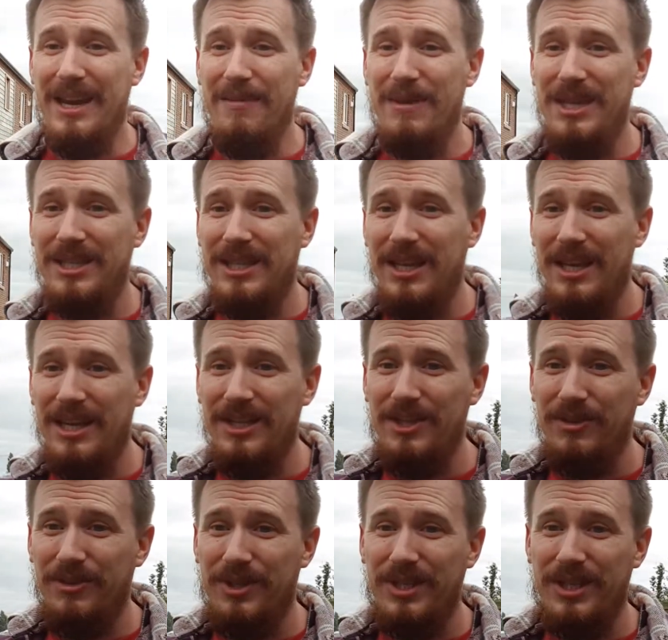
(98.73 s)
is that, as
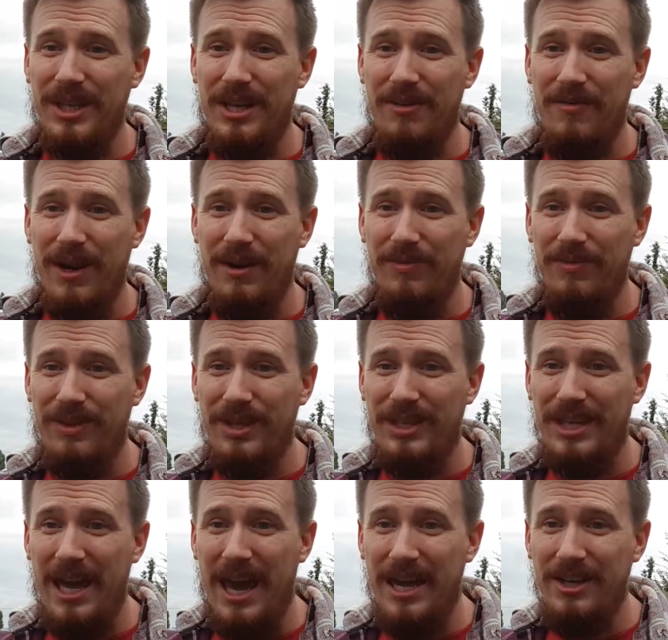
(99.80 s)
you'll see around
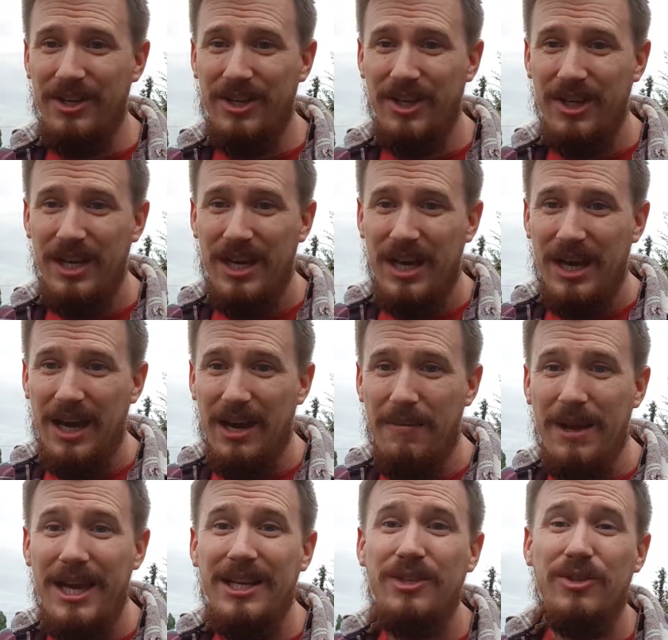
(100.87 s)
this edge,
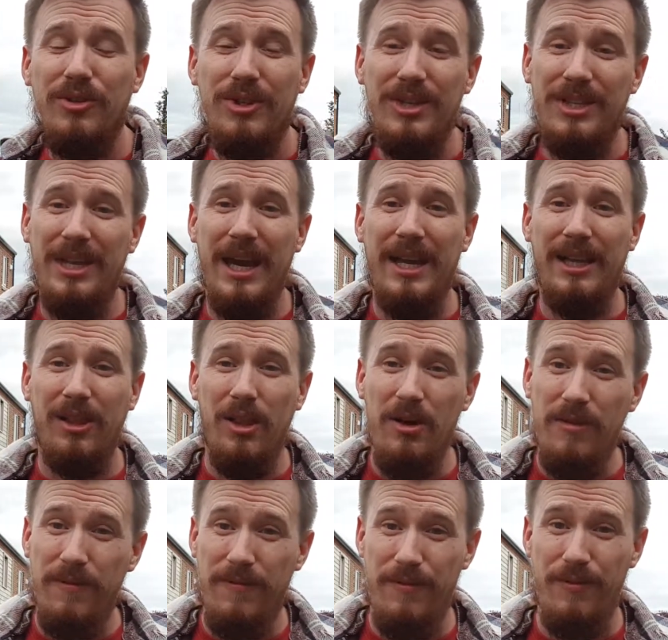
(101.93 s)
it doesn't take
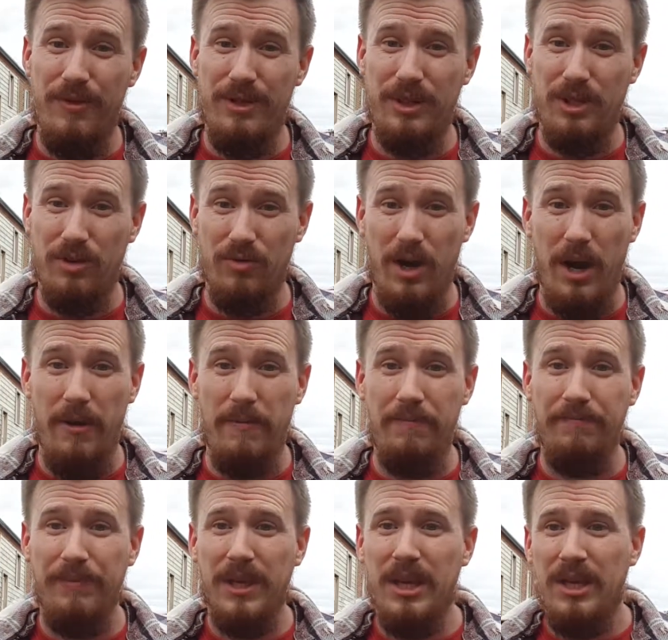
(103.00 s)
long for it to grow.
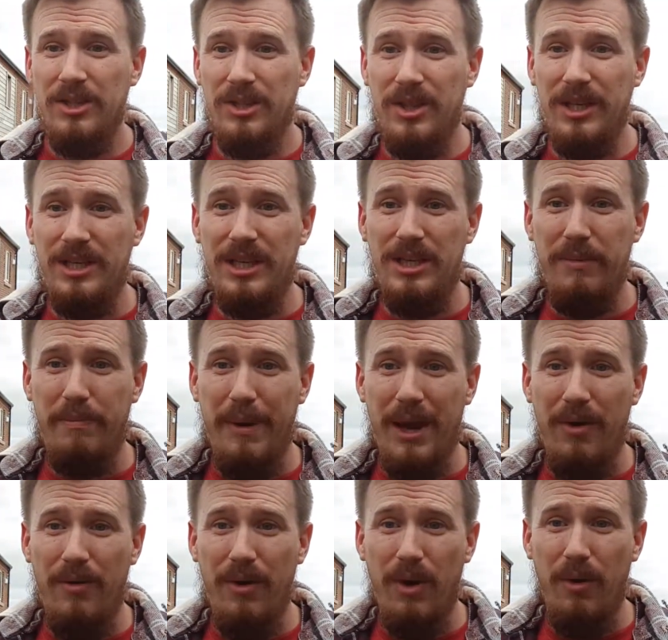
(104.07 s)
So this is
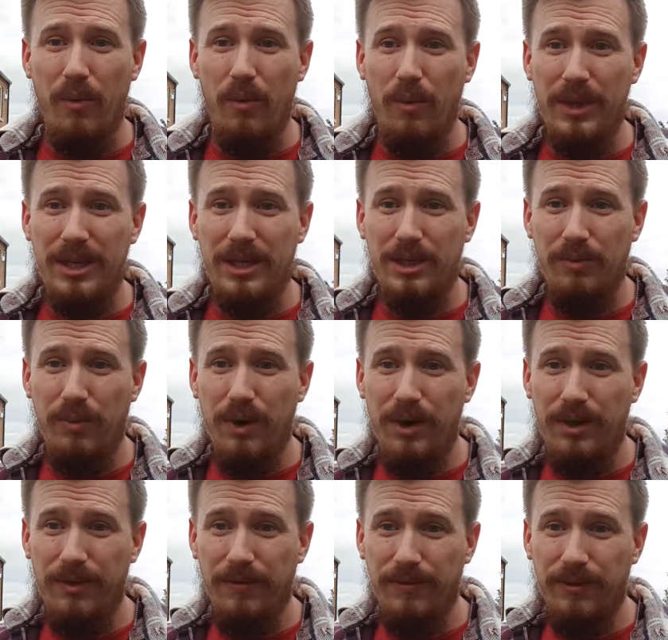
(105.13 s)
about a week's
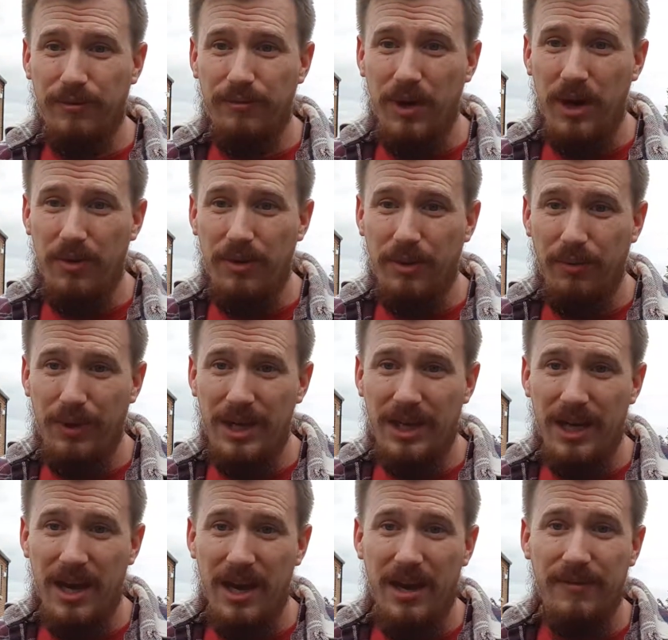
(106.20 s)
worth of growth, a week
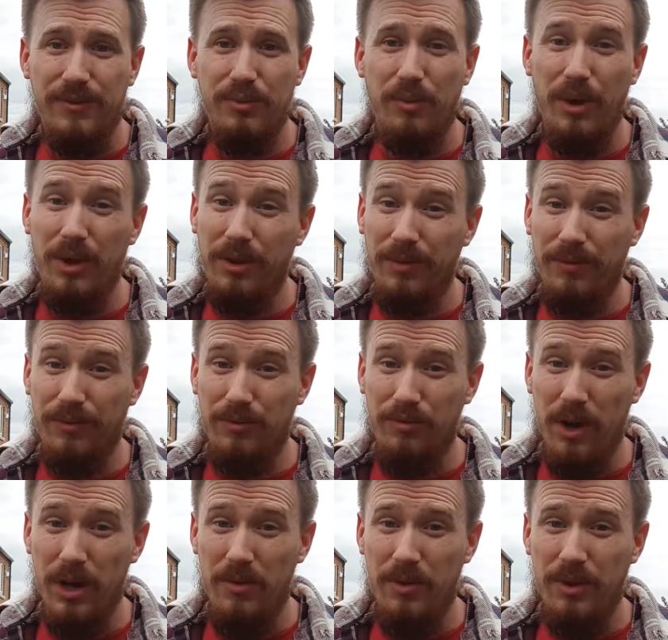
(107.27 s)
and a half's worth of
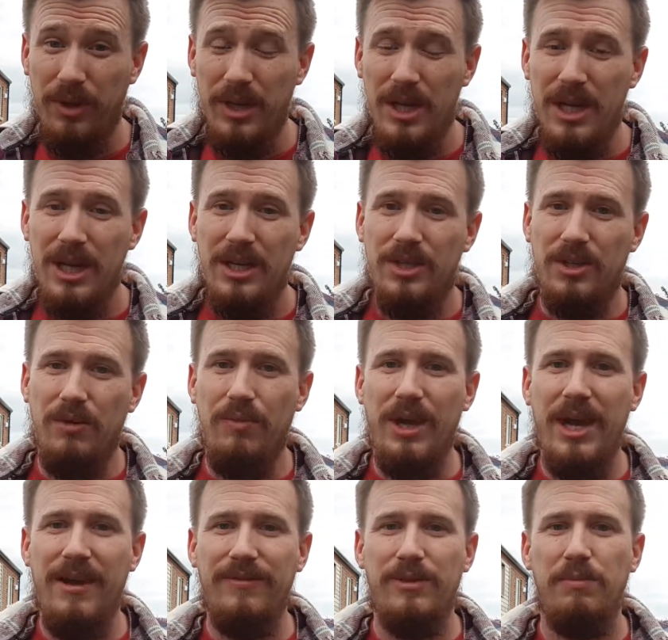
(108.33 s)
growth. So we
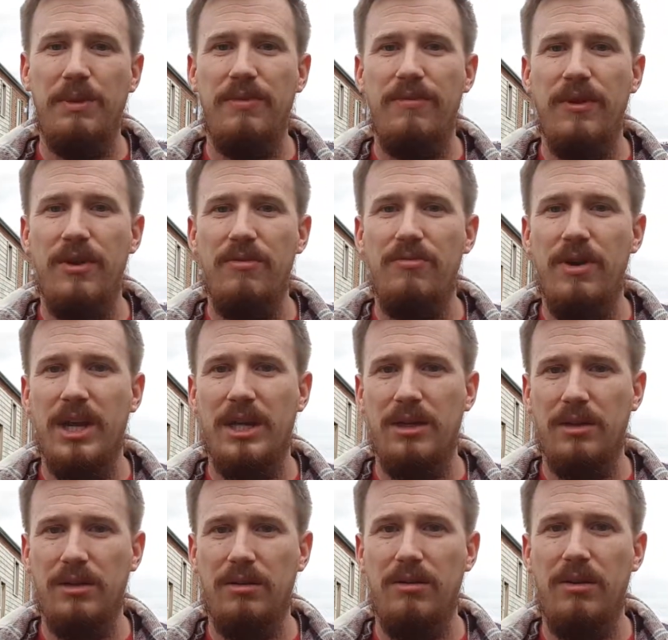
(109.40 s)
have to be very
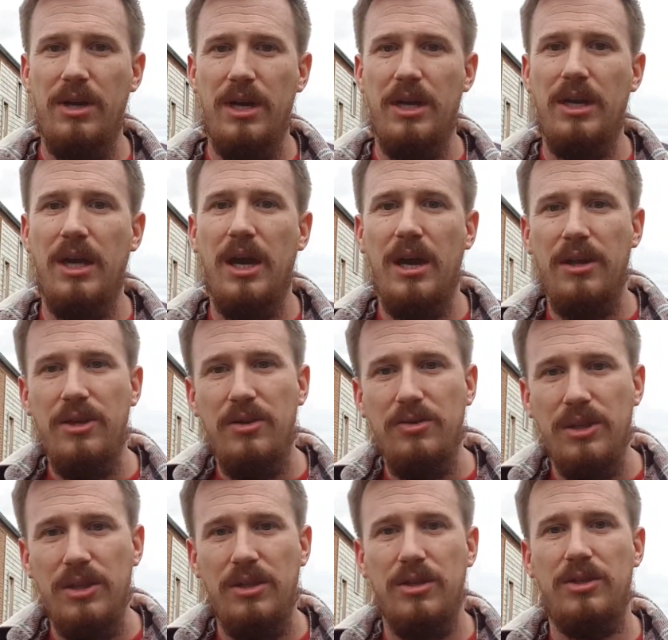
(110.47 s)
regular in
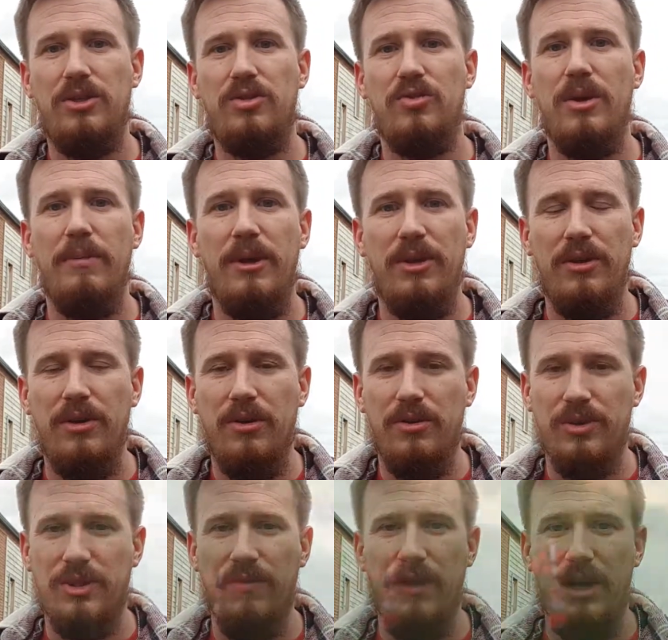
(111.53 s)
using the strimmer that
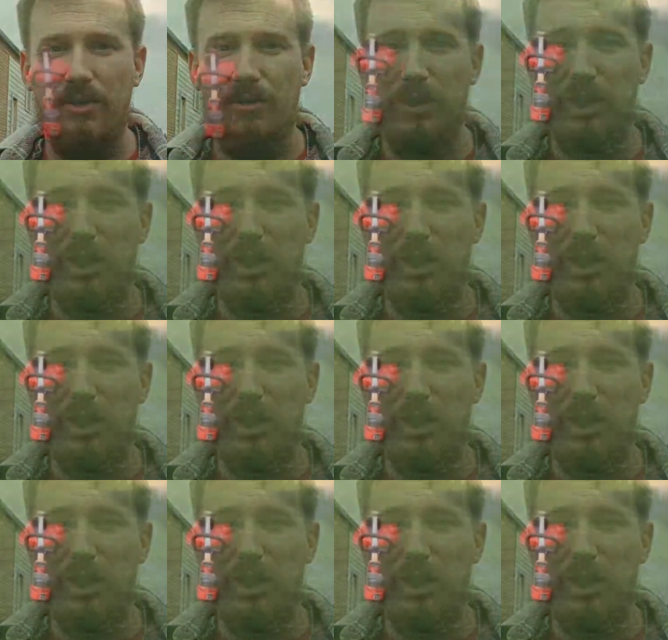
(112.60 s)
Husqvarna were